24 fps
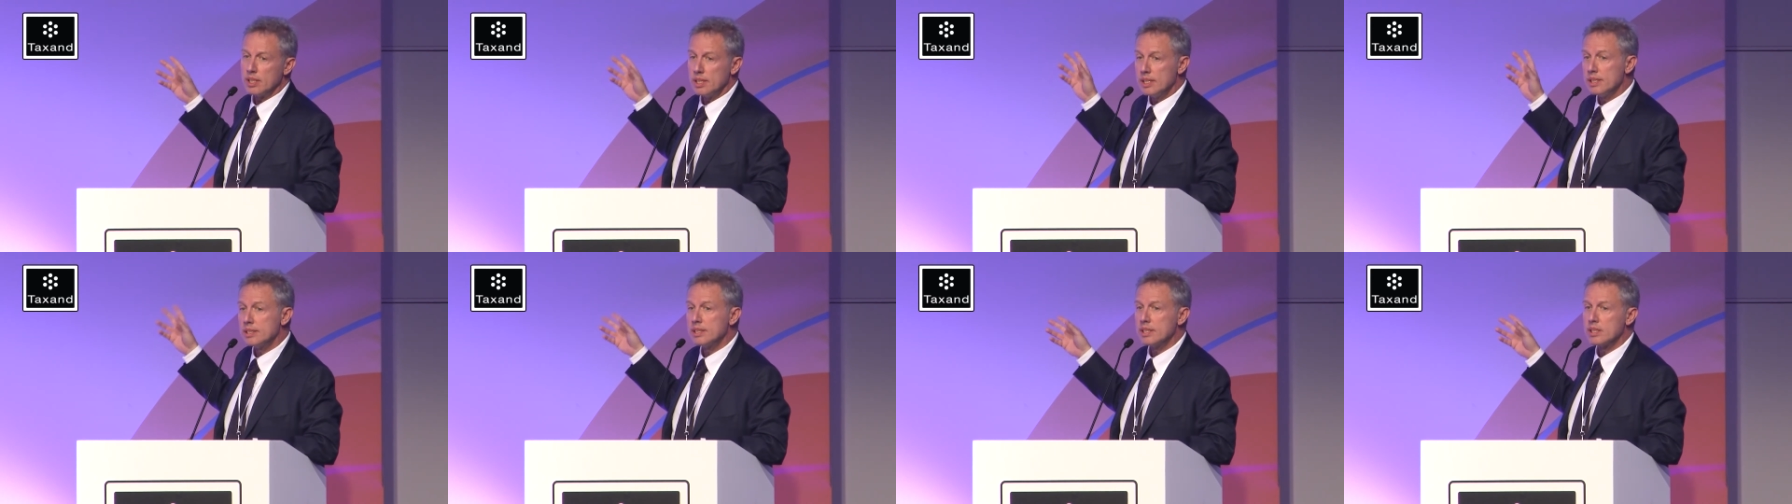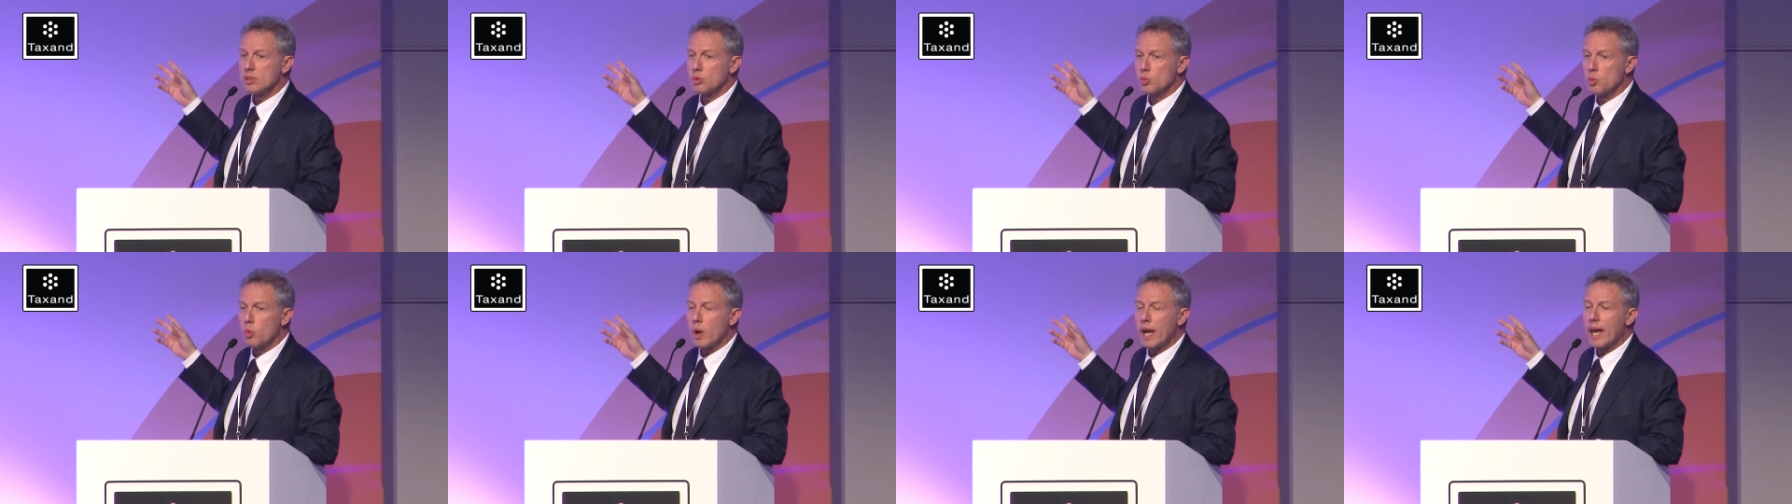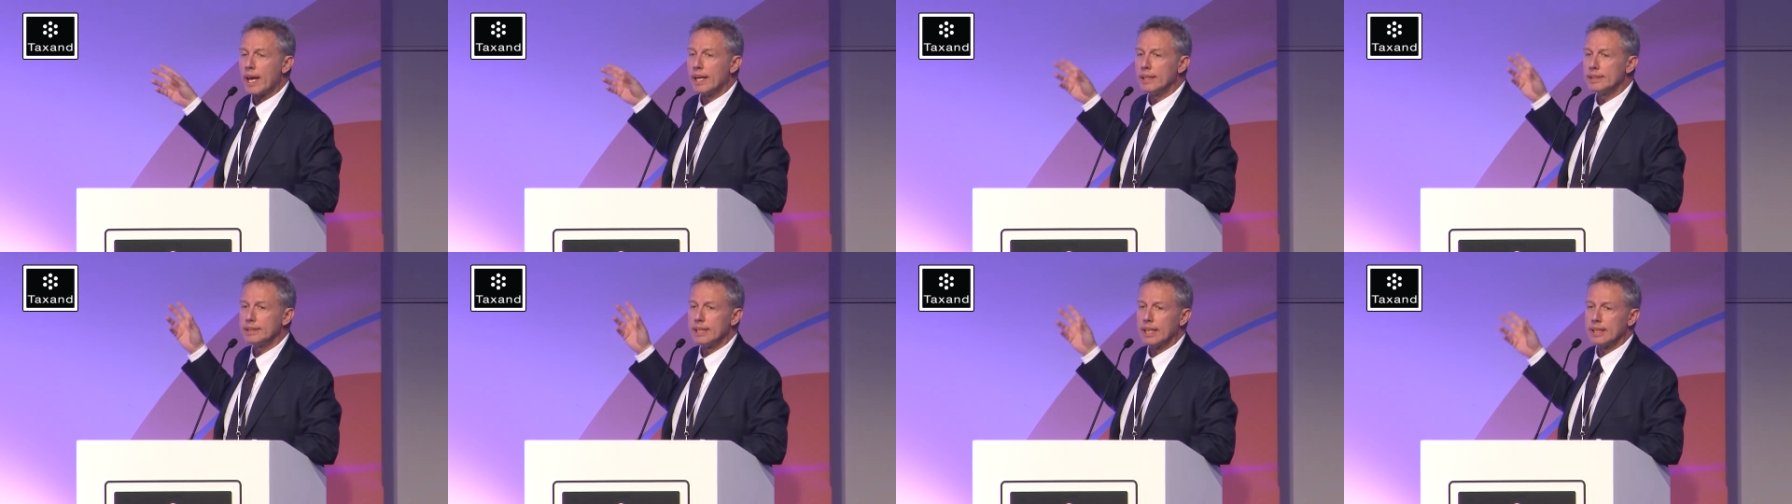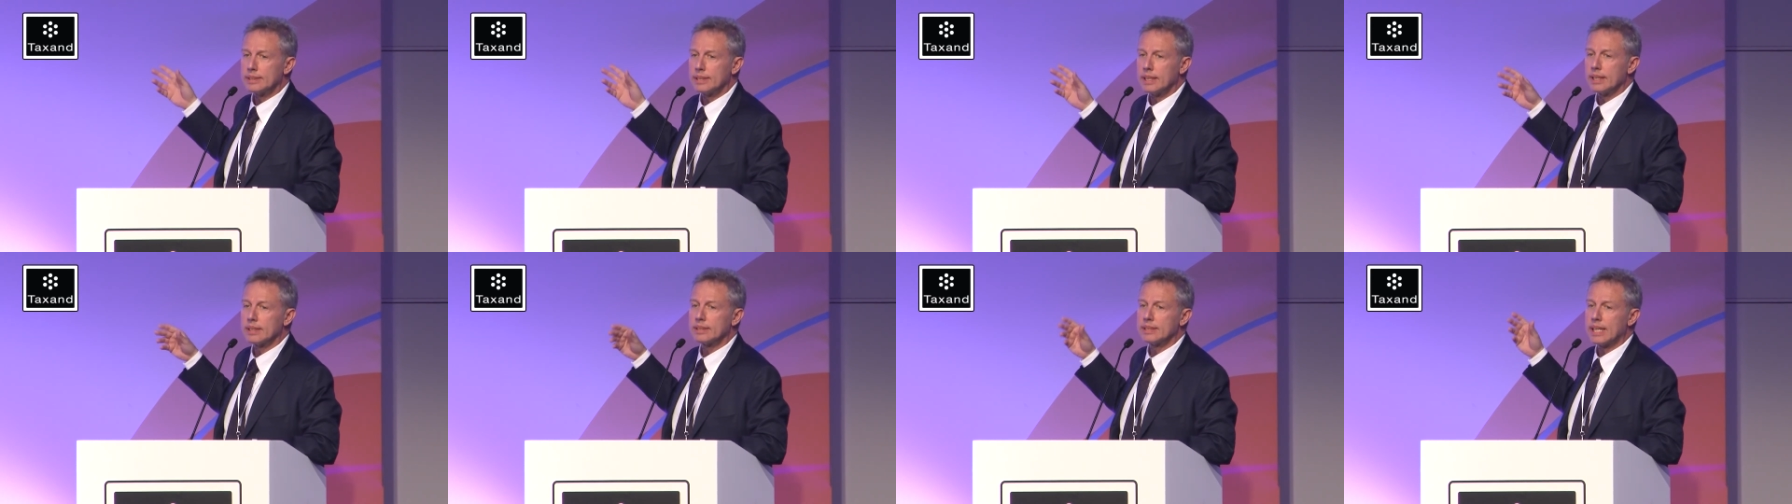easiest way
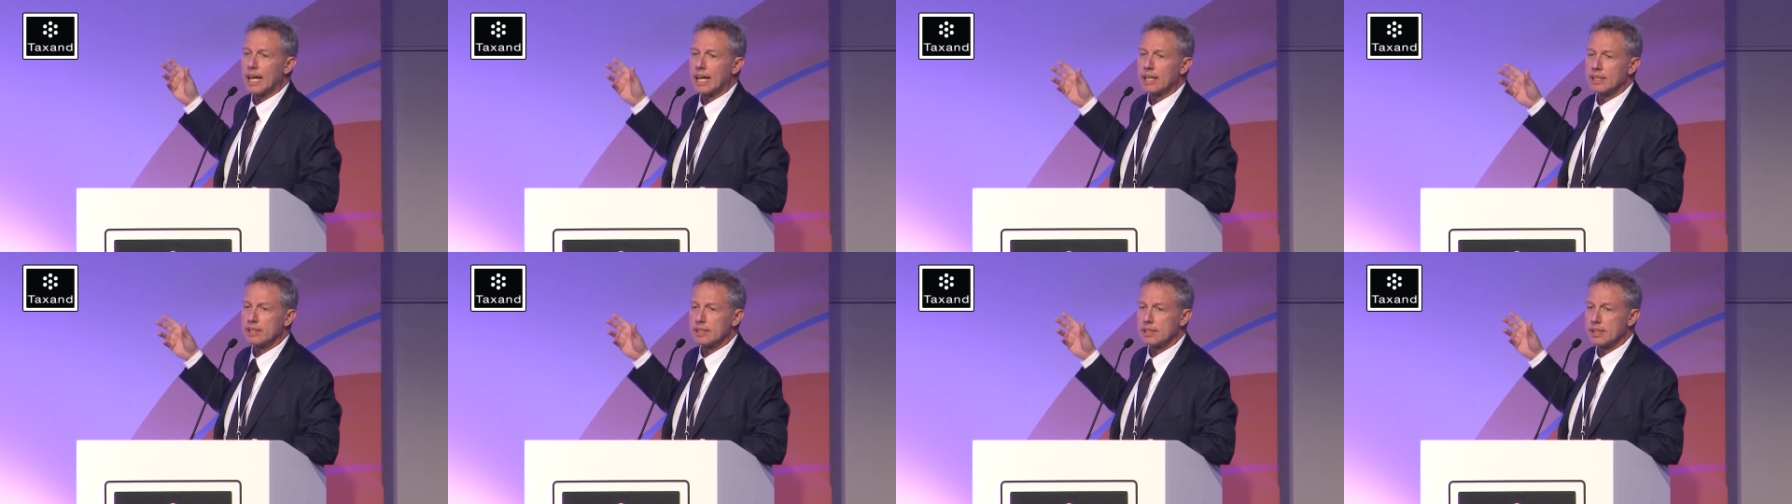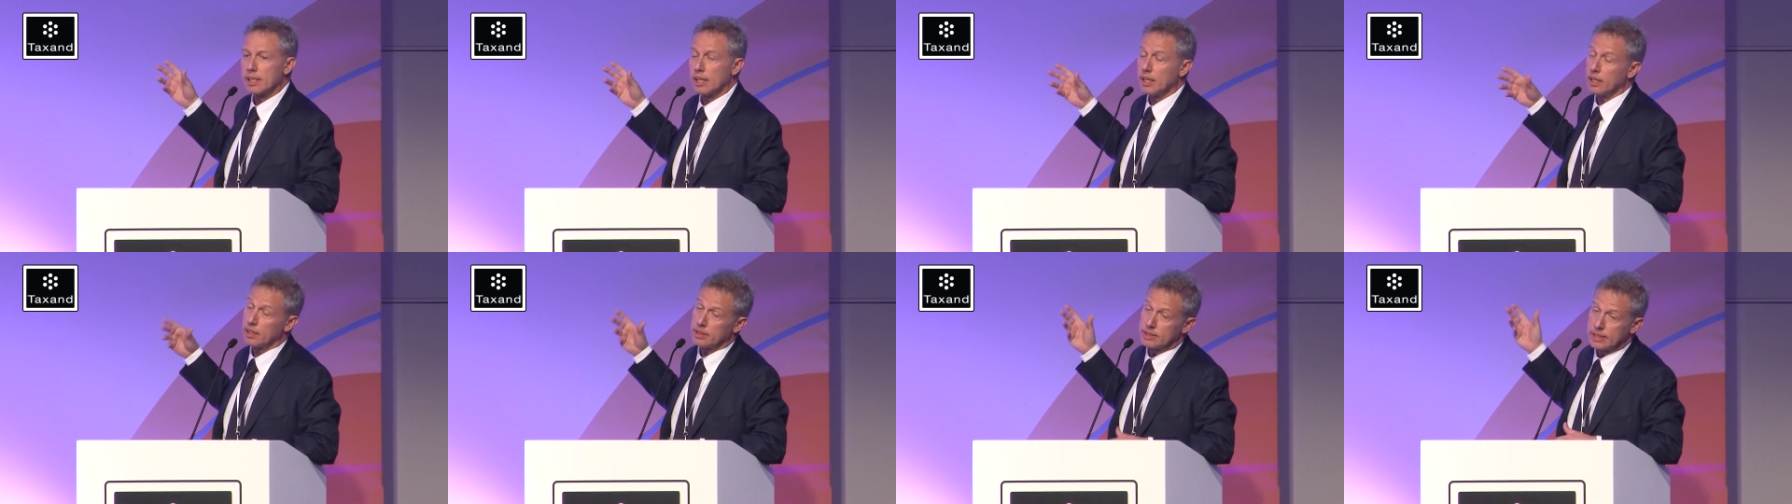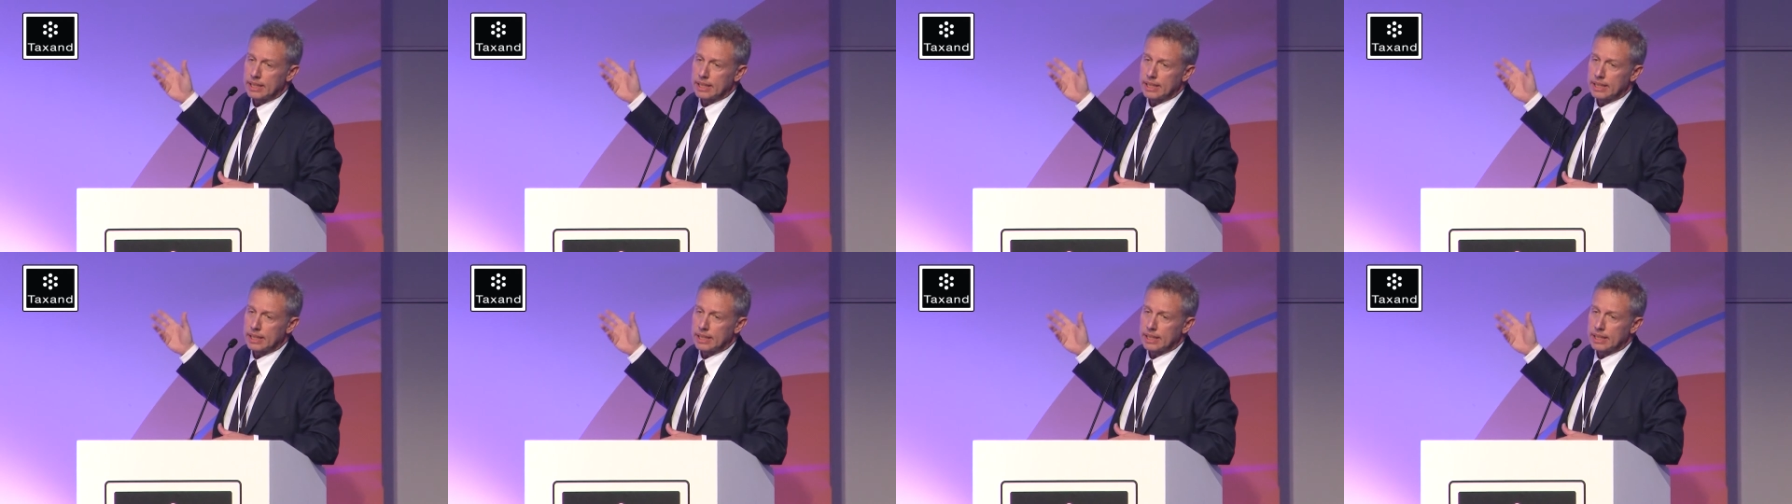that uh, tax uh,